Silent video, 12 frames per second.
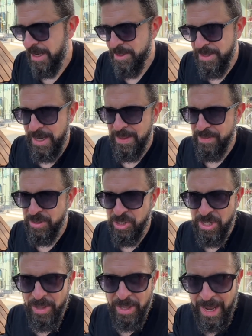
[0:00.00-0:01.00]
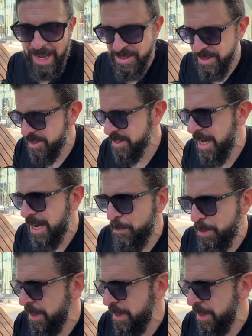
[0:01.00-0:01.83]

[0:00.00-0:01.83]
saying that the shelling has to stop.